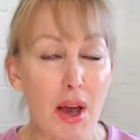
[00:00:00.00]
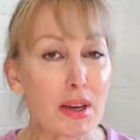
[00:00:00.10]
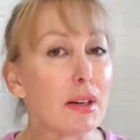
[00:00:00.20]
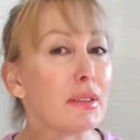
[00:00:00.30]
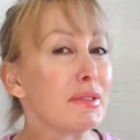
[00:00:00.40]

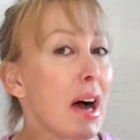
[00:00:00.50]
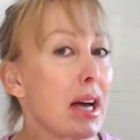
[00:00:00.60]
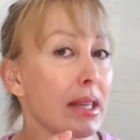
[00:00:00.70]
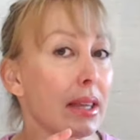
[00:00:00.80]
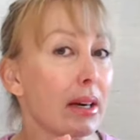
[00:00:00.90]
you'll find
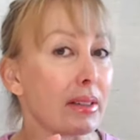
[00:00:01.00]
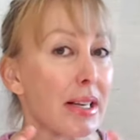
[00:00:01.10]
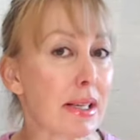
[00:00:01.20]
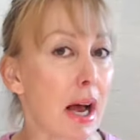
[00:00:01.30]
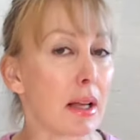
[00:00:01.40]
that there
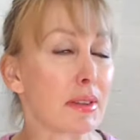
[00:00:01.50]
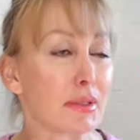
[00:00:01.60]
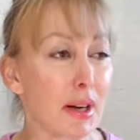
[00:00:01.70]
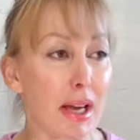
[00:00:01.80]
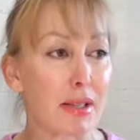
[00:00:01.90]
is a
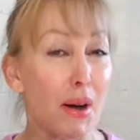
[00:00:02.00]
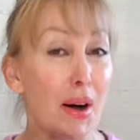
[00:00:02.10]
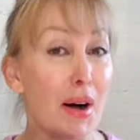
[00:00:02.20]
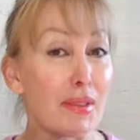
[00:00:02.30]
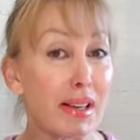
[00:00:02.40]
thread
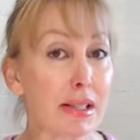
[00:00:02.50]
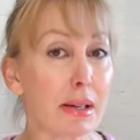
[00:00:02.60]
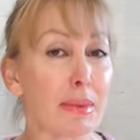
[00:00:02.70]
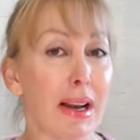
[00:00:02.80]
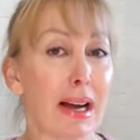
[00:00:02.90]
of
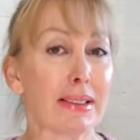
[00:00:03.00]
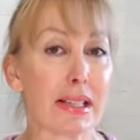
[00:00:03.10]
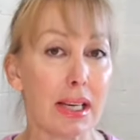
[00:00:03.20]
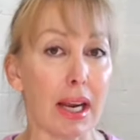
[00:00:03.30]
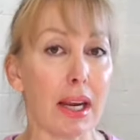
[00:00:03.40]

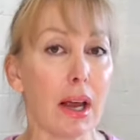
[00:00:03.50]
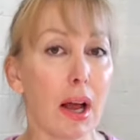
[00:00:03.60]
similarity